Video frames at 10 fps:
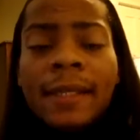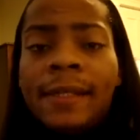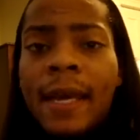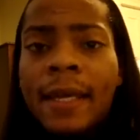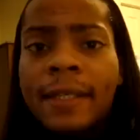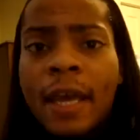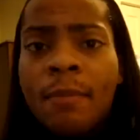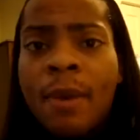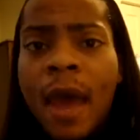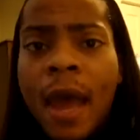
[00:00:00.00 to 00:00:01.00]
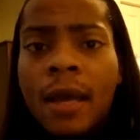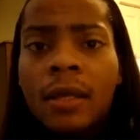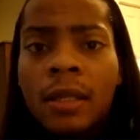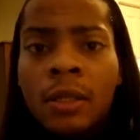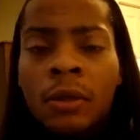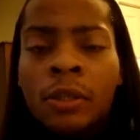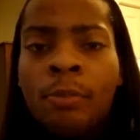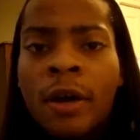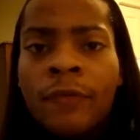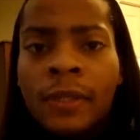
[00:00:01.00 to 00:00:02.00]
In Second Impact,
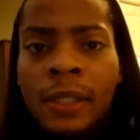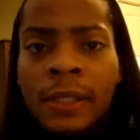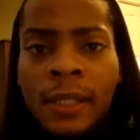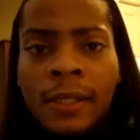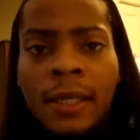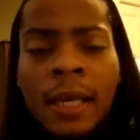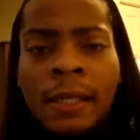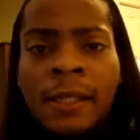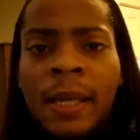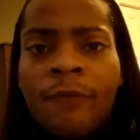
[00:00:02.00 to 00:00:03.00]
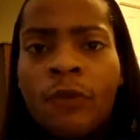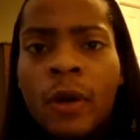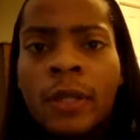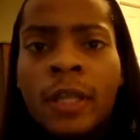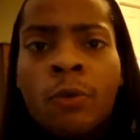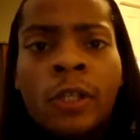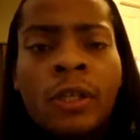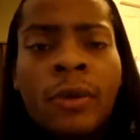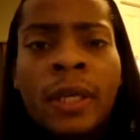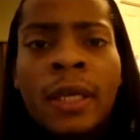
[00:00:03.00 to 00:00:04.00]
those buffers existed except for there
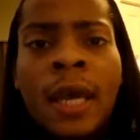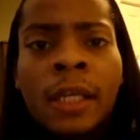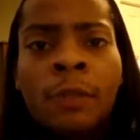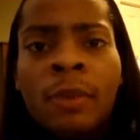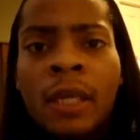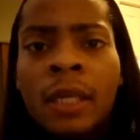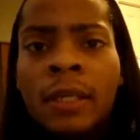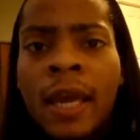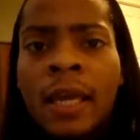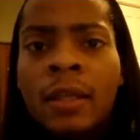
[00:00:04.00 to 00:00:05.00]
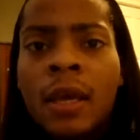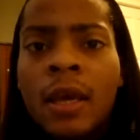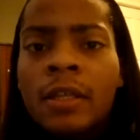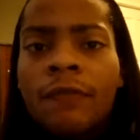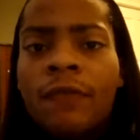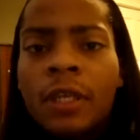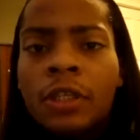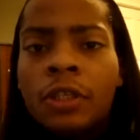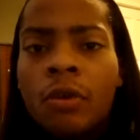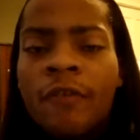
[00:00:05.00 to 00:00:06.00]
was no EX Spinning Lathe to
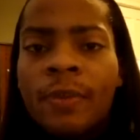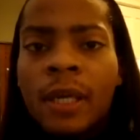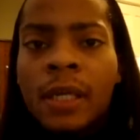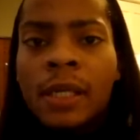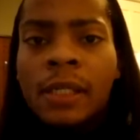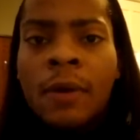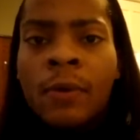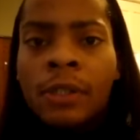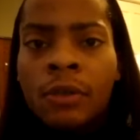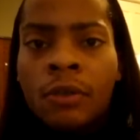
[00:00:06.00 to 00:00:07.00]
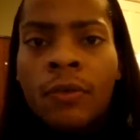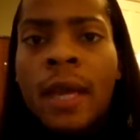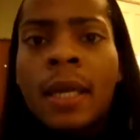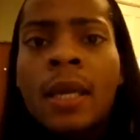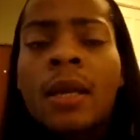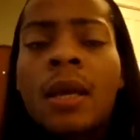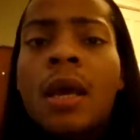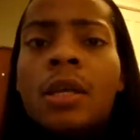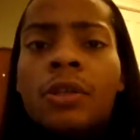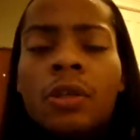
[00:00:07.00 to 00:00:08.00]
finish it off because it wasn't created,
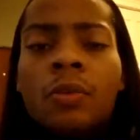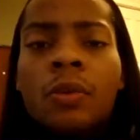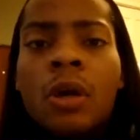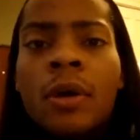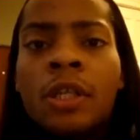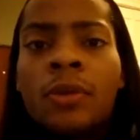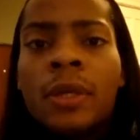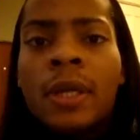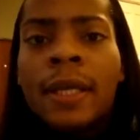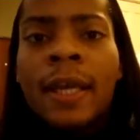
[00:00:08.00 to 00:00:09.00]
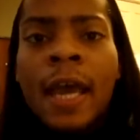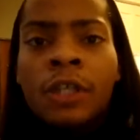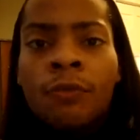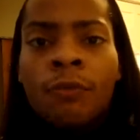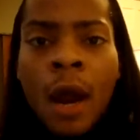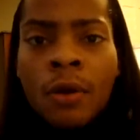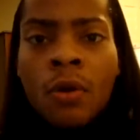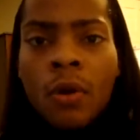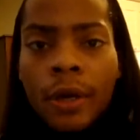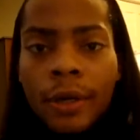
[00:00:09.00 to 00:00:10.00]
so you would go into another EX
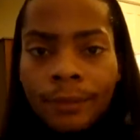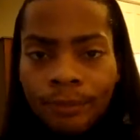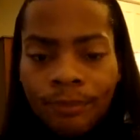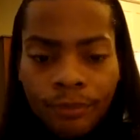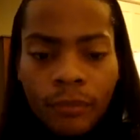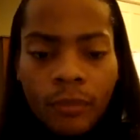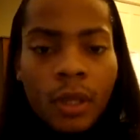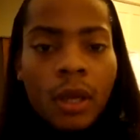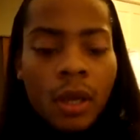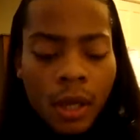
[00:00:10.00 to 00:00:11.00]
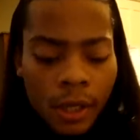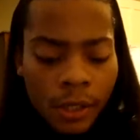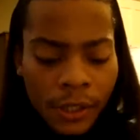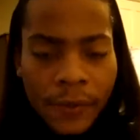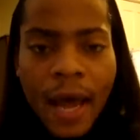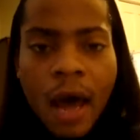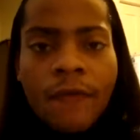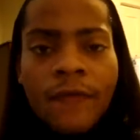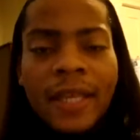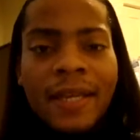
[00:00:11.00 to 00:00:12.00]
Rhino Horn. So
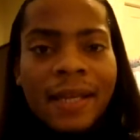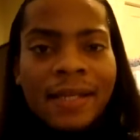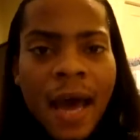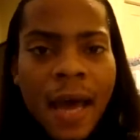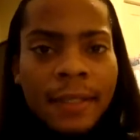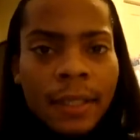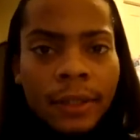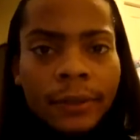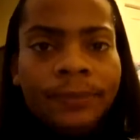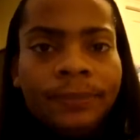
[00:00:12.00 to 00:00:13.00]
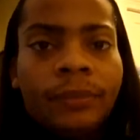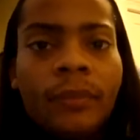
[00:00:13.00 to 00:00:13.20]
now for the next ideal.